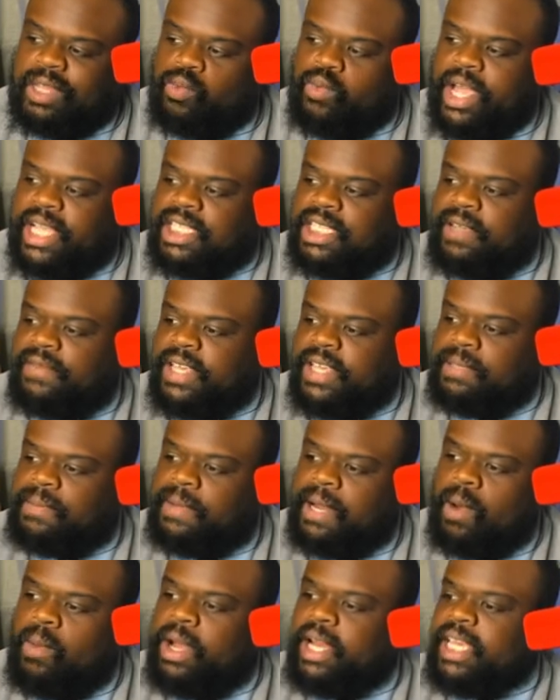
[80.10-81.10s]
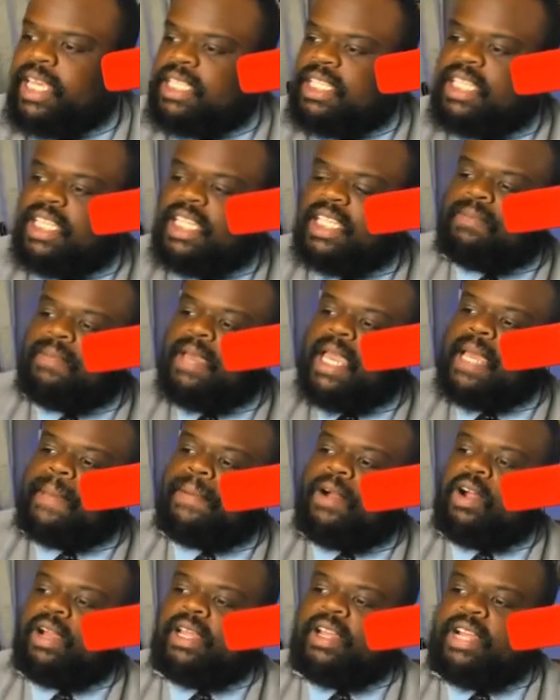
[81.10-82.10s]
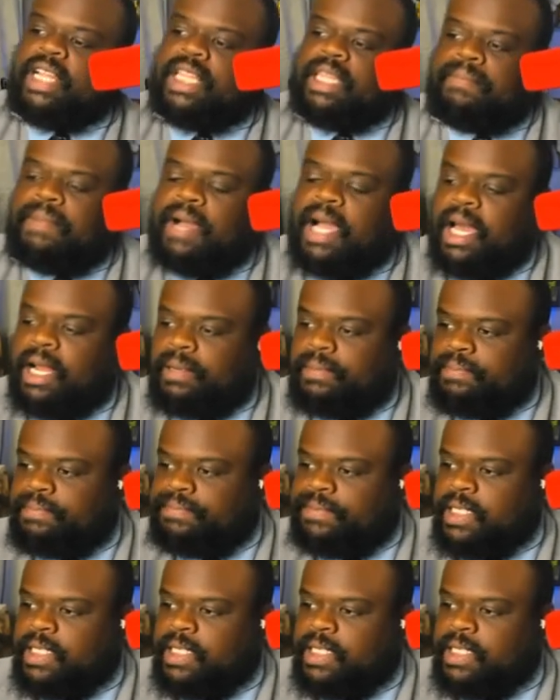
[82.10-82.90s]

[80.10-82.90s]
the rest of this, but I want to get to this main part here at the bottom.